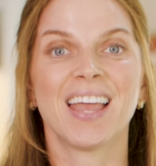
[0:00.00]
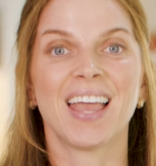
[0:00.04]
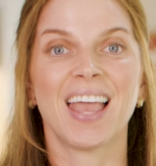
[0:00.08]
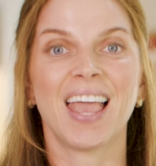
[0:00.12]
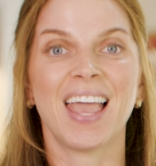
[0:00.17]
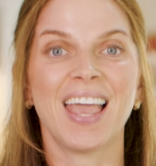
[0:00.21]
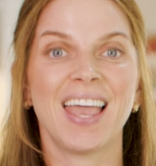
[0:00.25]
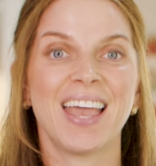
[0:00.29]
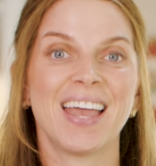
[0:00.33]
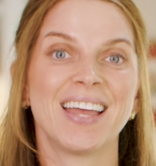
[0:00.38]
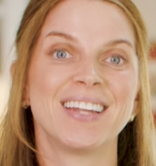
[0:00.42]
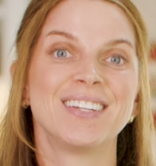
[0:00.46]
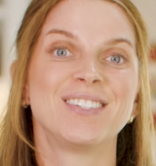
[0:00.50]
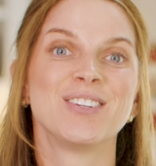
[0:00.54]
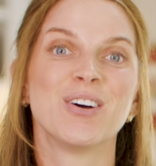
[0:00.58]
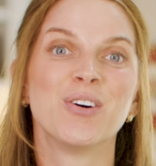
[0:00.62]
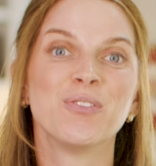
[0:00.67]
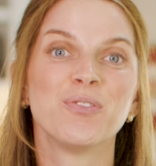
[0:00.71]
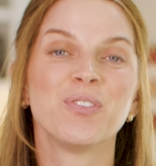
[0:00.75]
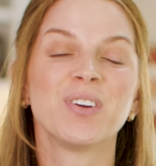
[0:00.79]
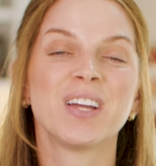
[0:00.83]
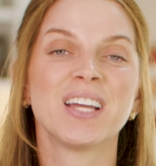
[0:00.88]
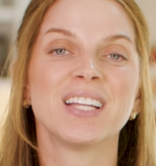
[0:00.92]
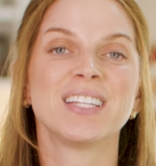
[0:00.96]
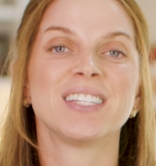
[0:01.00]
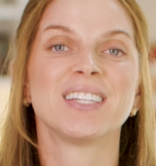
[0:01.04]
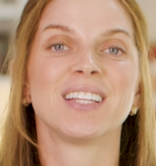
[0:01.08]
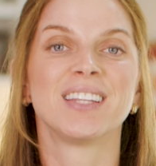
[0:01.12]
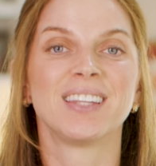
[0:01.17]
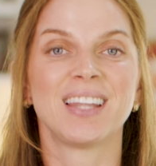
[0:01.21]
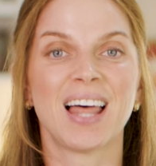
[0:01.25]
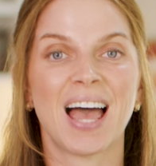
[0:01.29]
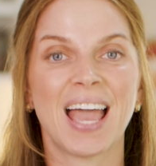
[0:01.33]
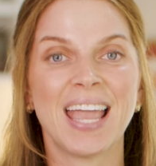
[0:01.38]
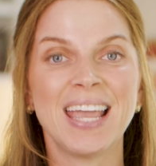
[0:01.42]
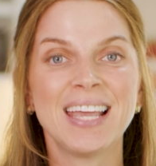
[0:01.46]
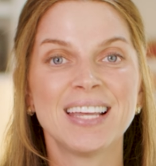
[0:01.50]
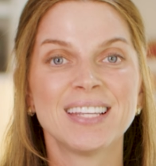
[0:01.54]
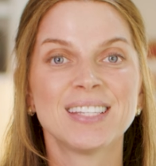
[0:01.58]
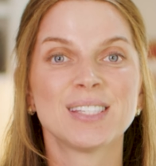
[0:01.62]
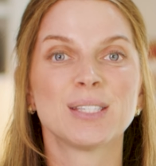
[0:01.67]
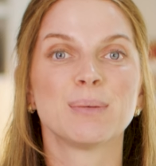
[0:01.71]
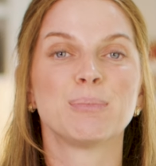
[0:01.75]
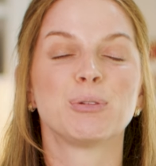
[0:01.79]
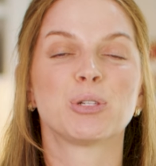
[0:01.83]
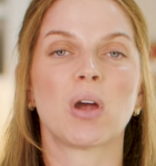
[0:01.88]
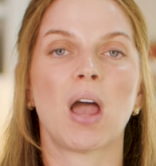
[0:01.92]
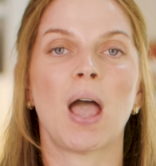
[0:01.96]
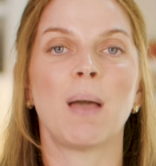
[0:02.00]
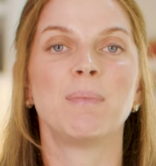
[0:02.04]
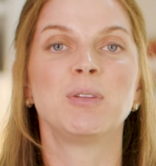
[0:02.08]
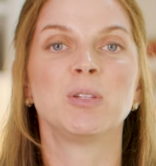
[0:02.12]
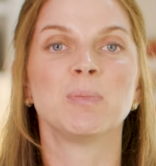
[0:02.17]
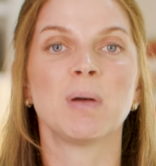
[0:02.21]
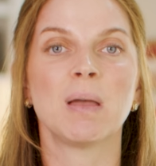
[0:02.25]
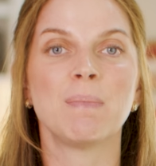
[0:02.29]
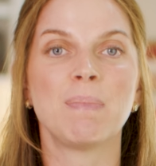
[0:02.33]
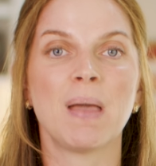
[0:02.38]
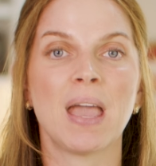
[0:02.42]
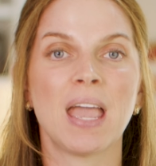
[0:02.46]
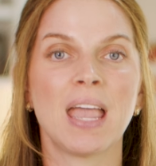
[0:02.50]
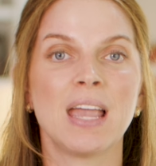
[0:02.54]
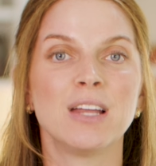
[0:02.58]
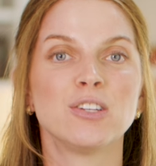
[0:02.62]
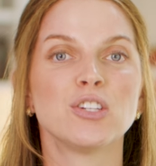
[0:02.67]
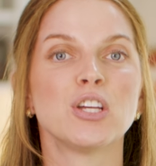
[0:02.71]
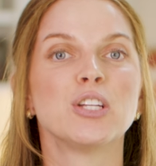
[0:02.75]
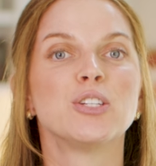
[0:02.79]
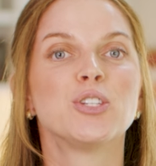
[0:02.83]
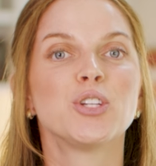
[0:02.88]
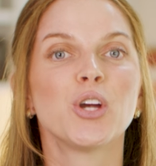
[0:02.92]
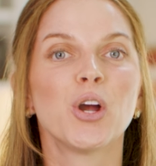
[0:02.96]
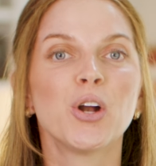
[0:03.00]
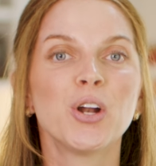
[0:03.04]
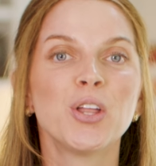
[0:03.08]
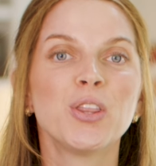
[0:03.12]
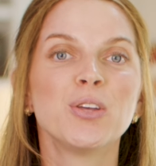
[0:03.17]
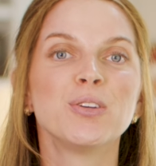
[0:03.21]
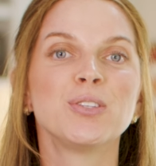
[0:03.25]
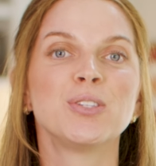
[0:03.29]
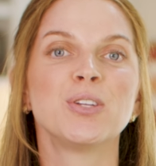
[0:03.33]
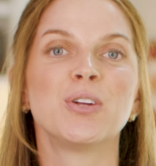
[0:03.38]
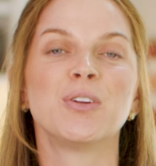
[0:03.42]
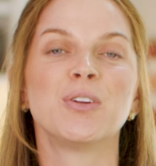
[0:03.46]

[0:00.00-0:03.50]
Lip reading: And don't forget to like, subscribe to my page, and turn on those